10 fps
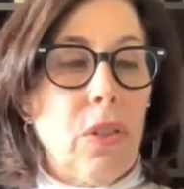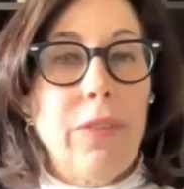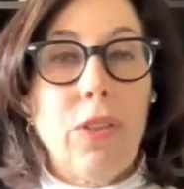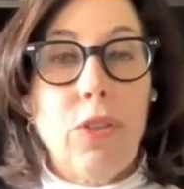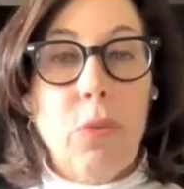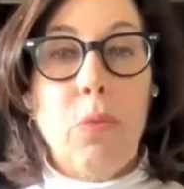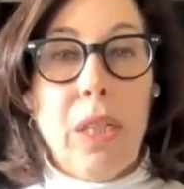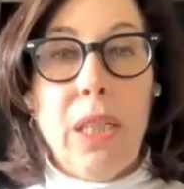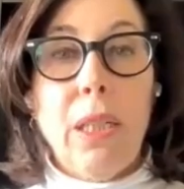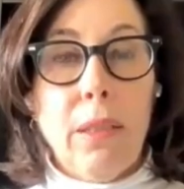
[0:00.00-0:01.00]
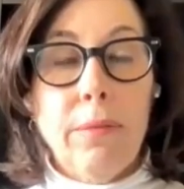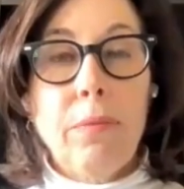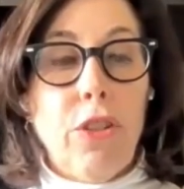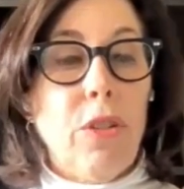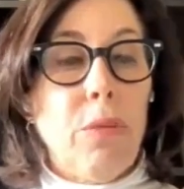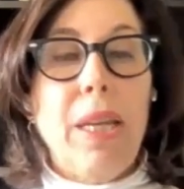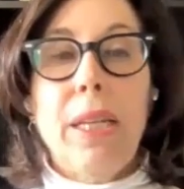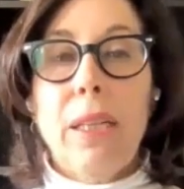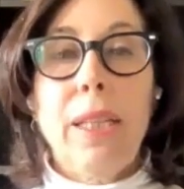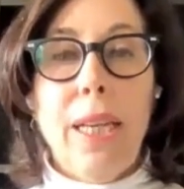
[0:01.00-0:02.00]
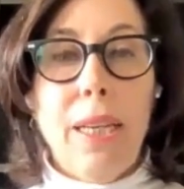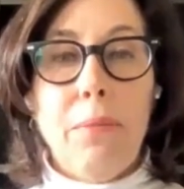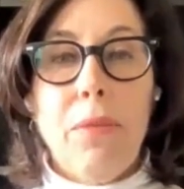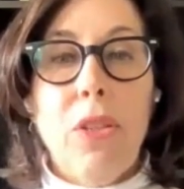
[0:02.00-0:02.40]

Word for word: all of those are real for you to make a claim.